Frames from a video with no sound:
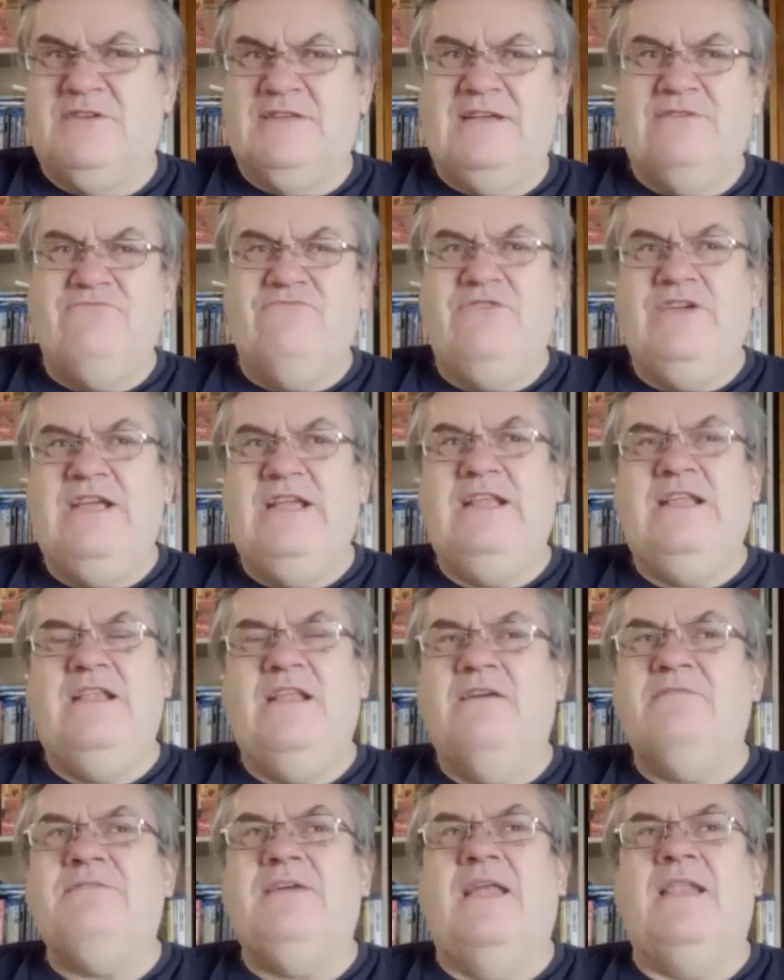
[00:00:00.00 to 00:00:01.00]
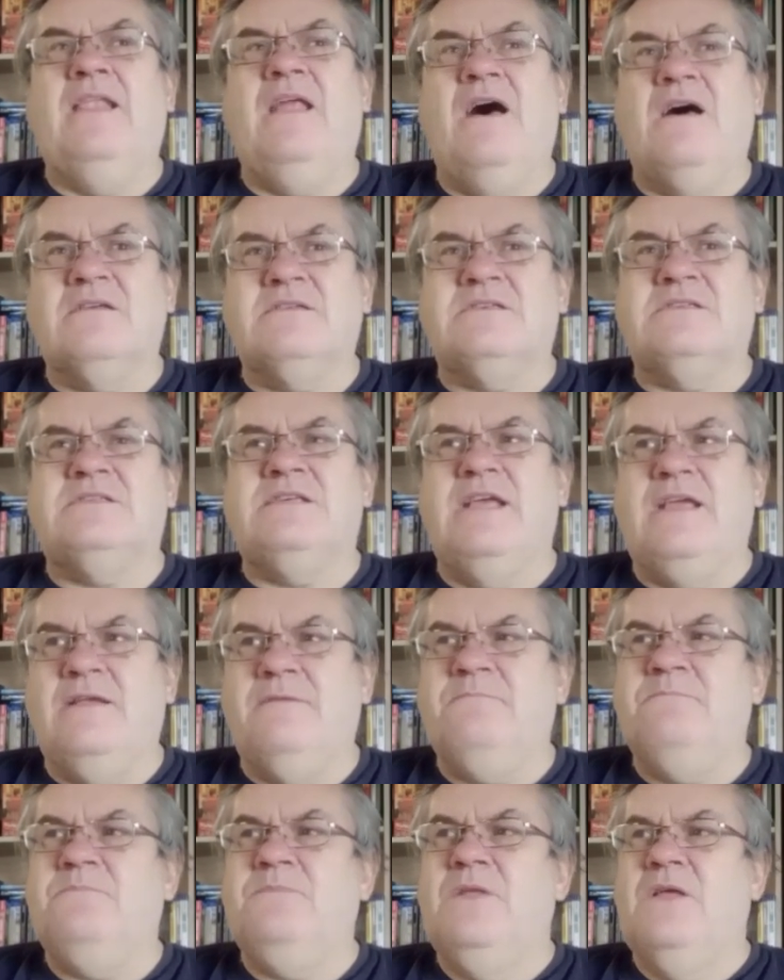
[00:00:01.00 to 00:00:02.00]
And I really love that last
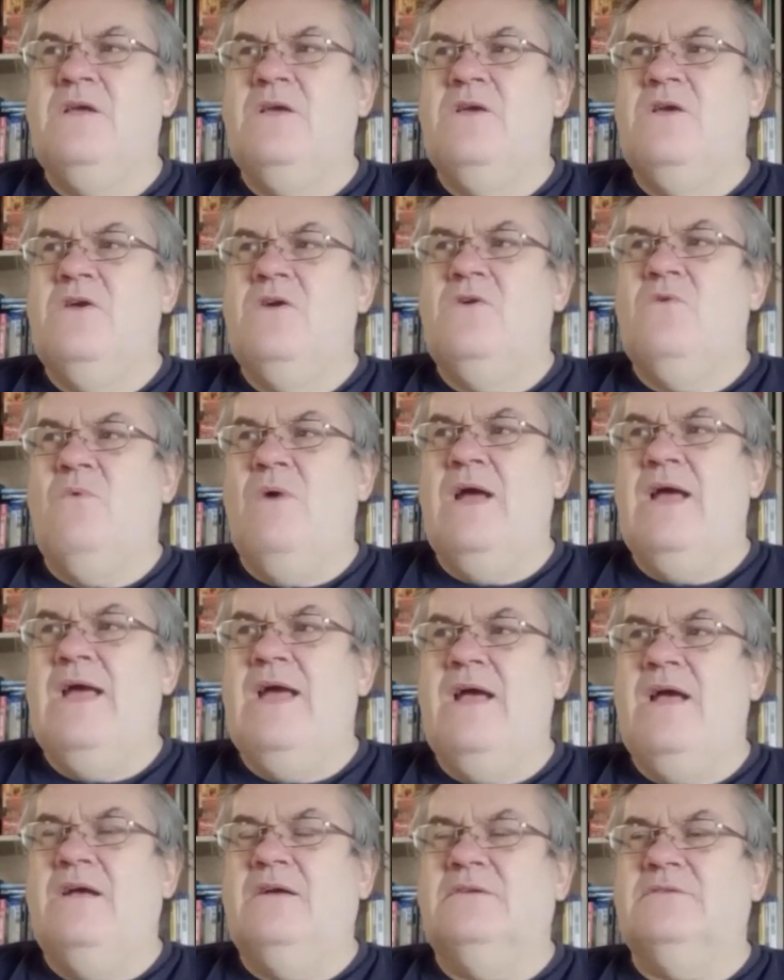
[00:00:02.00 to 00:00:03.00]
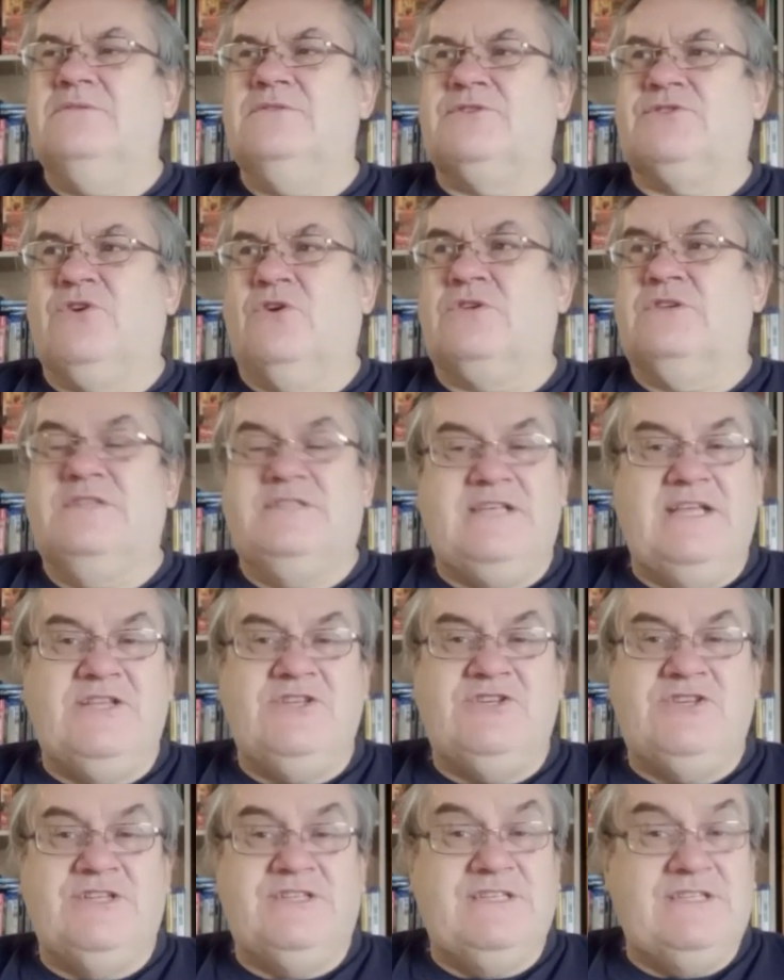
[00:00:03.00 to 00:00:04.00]
scene where the Doctor's
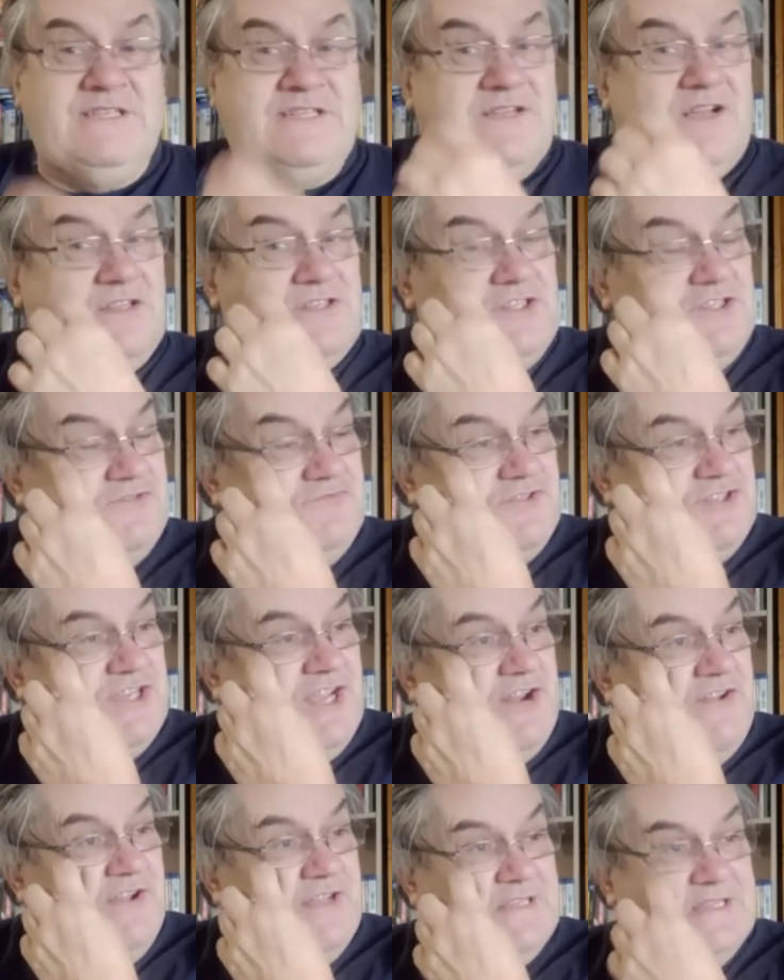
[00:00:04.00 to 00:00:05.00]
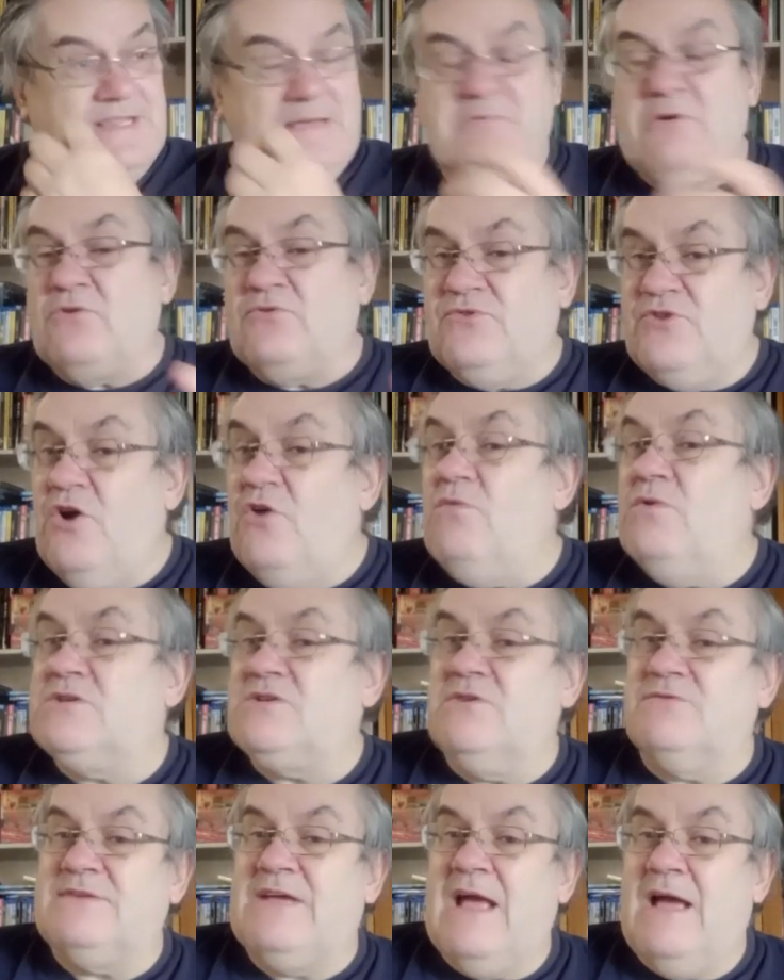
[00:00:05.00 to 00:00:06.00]
injured and started to regenerate. And they both know
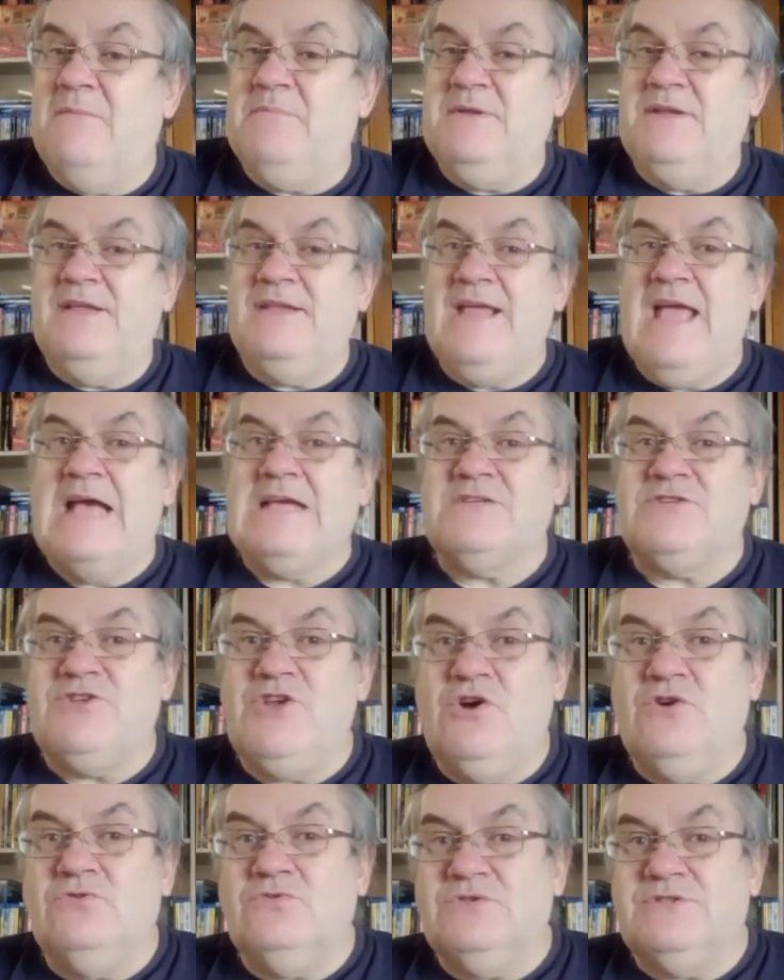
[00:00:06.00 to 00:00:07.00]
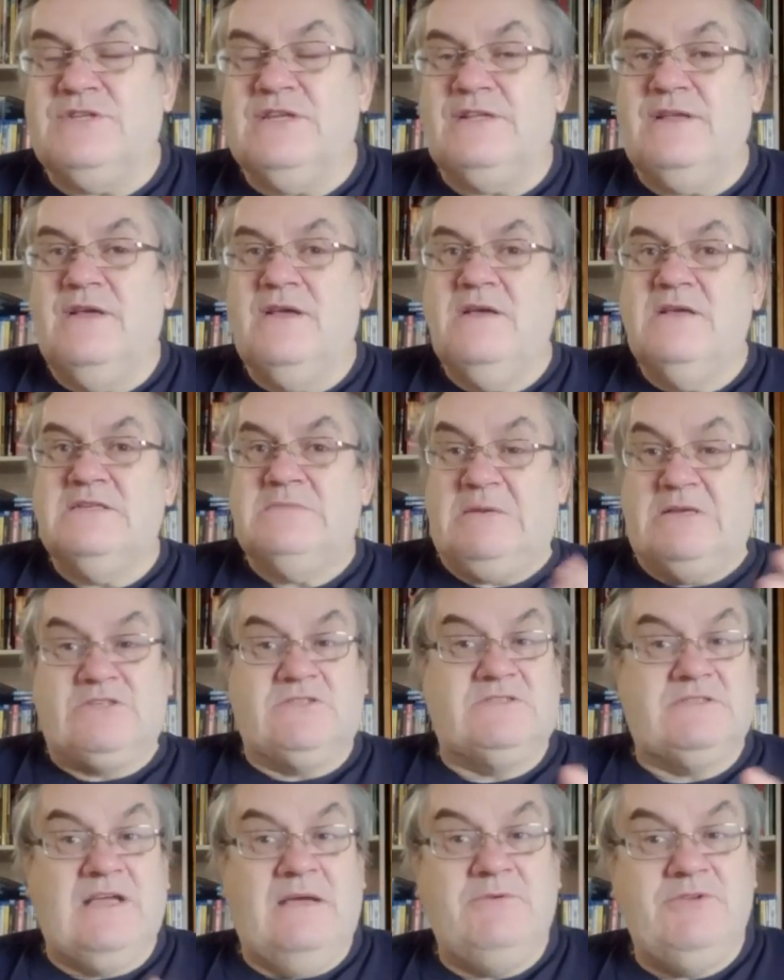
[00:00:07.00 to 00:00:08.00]
what's going to happen. And Yaz knows that a
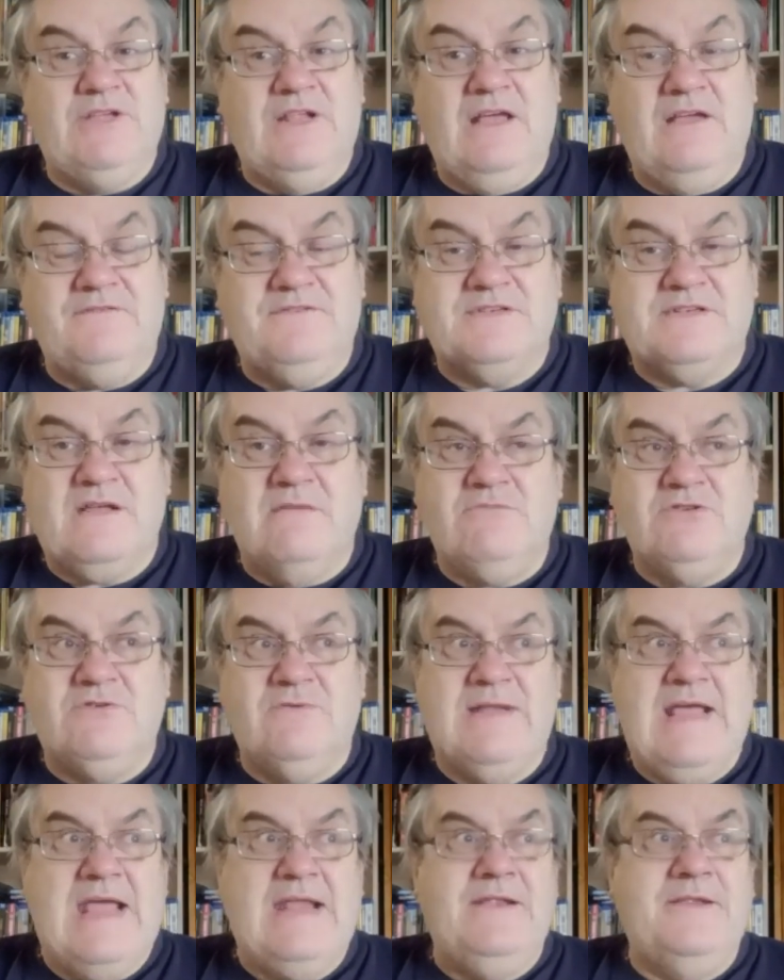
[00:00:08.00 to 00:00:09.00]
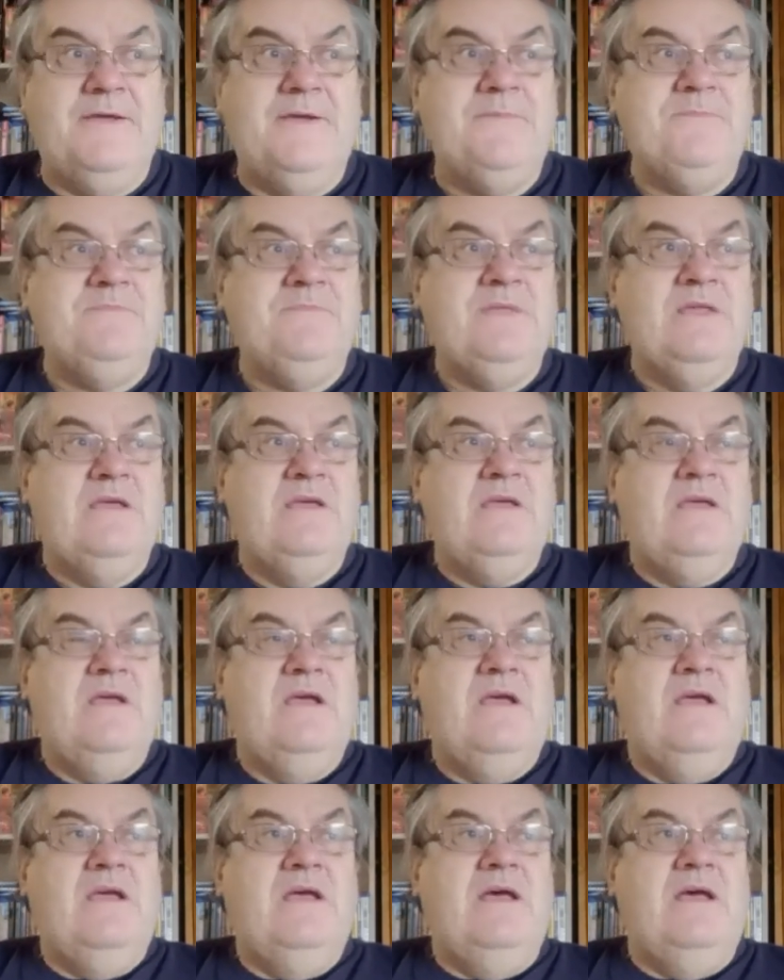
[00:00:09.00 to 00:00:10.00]
special time in her life is coming to an
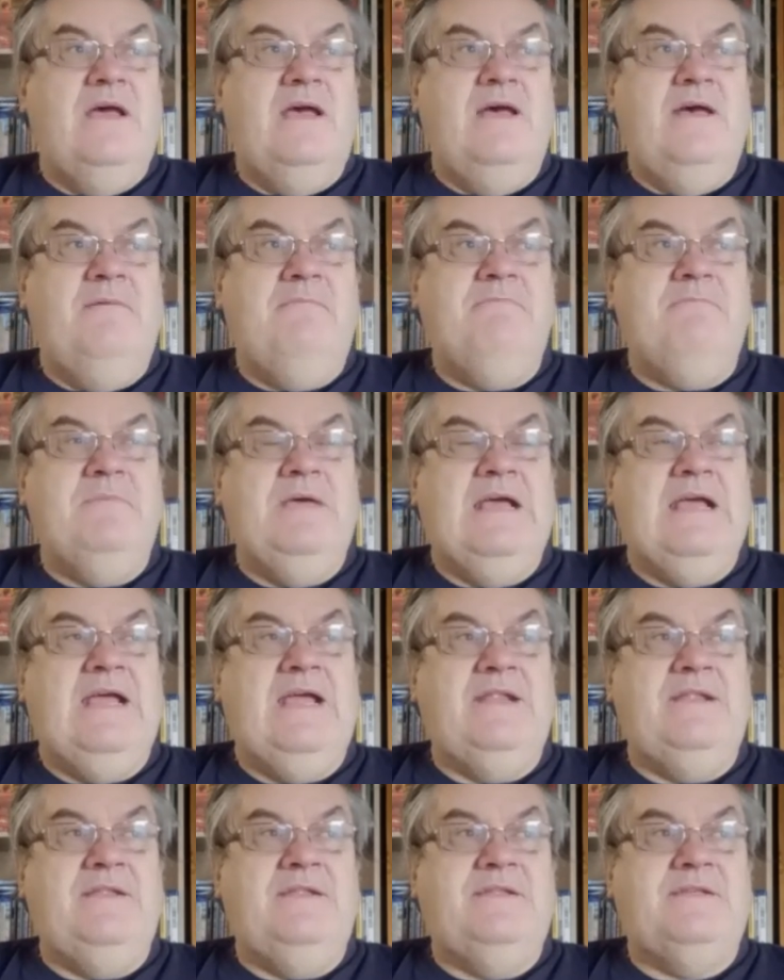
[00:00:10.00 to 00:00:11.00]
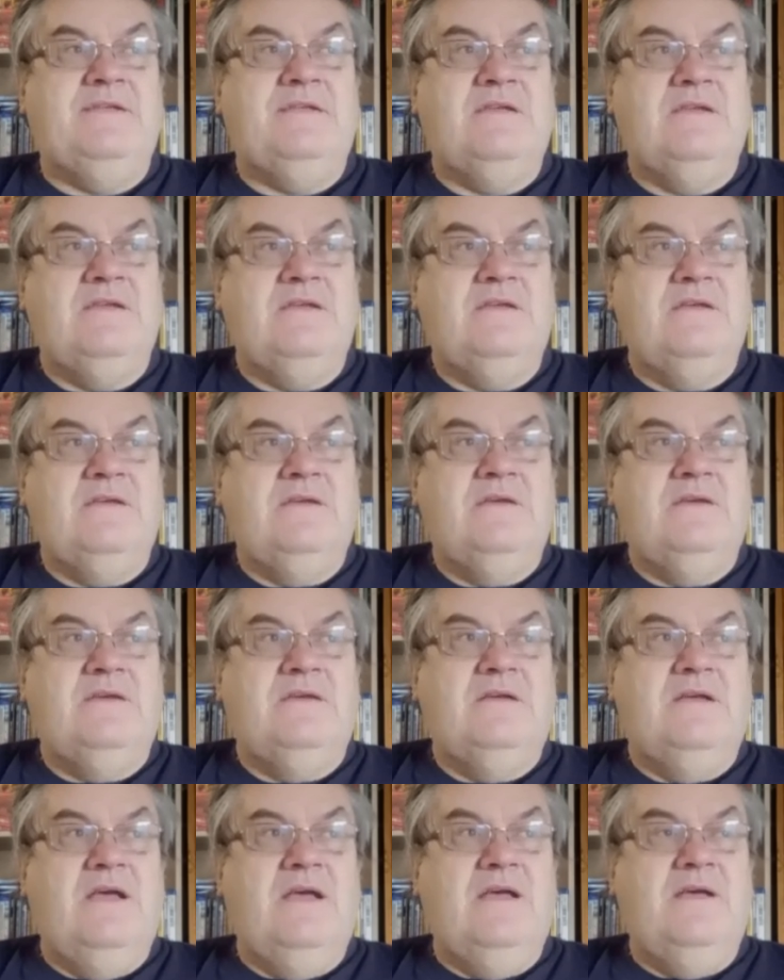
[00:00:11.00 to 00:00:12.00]

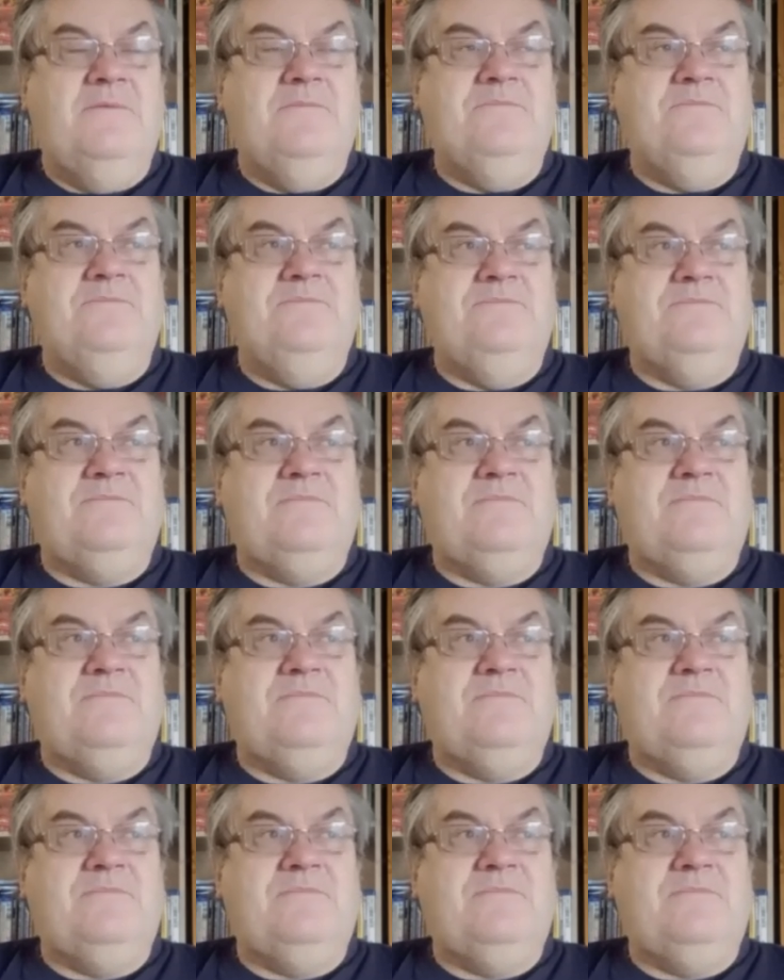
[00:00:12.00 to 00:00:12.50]
end.